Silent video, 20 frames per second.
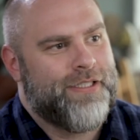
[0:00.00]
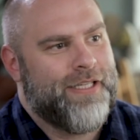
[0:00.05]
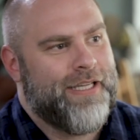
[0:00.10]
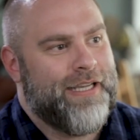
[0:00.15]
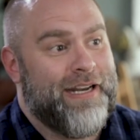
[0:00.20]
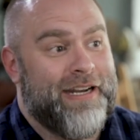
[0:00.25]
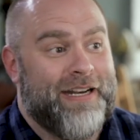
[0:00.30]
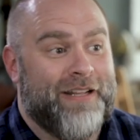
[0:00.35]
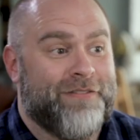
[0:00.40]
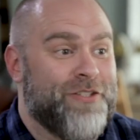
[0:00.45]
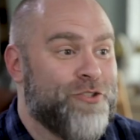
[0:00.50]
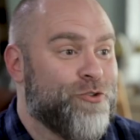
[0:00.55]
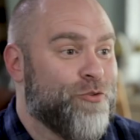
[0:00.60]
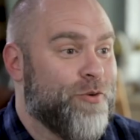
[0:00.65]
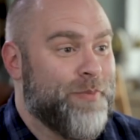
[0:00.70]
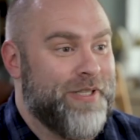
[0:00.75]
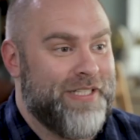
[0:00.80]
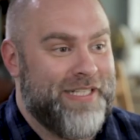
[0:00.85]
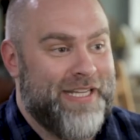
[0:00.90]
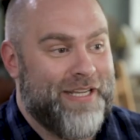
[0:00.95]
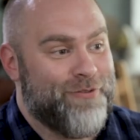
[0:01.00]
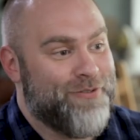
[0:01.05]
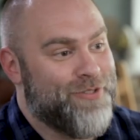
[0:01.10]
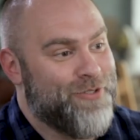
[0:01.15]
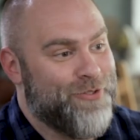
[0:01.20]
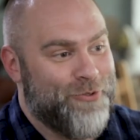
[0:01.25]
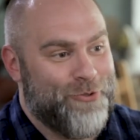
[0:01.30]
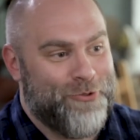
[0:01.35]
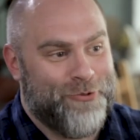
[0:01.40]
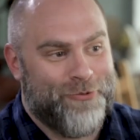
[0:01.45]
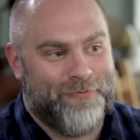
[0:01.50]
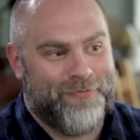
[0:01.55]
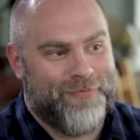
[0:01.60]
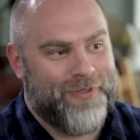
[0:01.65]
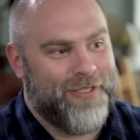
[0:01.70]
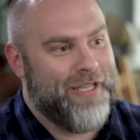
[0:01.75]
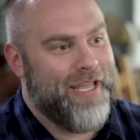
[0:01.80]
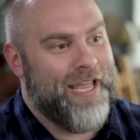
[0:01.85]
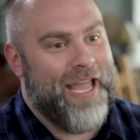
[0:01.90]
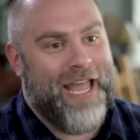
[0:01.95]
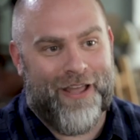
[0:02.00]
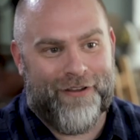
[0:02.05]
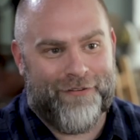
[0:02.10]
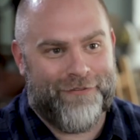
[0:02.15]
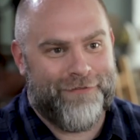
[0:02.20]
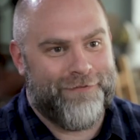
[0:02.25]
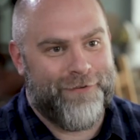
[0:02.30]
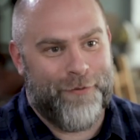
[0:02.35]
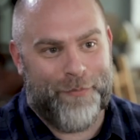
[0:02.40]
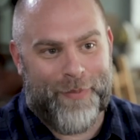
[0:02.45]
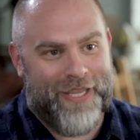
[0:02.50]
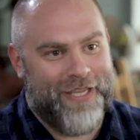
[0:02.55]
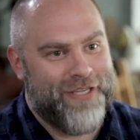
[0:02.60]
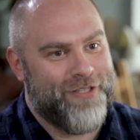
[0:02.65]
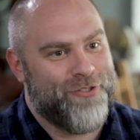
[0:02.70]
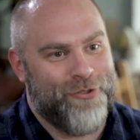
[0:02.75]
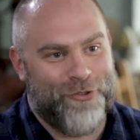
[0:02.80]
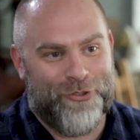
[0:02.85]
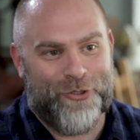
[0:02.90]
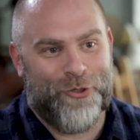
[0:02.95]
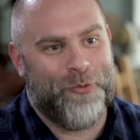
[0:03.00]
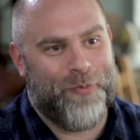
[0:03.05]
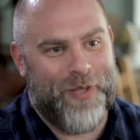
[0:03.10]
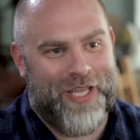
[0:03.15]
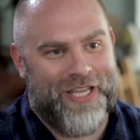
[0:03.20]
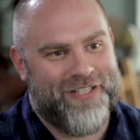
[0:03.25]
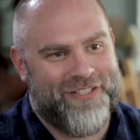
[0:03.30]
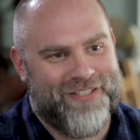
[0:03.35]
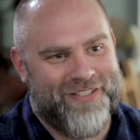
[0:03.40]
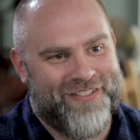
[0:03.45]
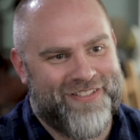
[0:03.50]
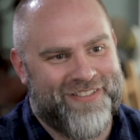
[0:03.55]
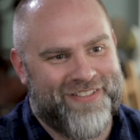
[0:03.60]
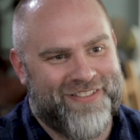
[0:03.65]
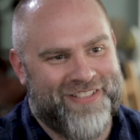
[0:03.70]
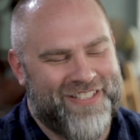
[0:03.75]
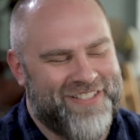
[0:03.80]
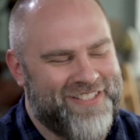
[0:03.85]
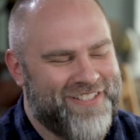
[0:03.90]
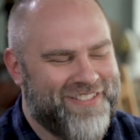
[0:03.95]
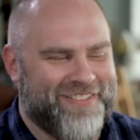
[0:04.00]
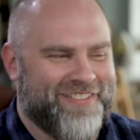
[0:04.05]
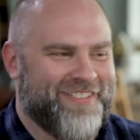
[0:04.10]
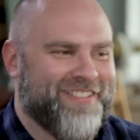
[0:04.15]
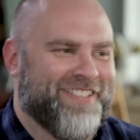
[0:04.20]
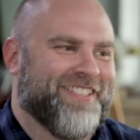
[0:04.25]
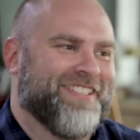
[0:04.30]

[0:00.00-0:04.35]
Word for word: And I'd have to trim it down to half a page or two pages, and that's,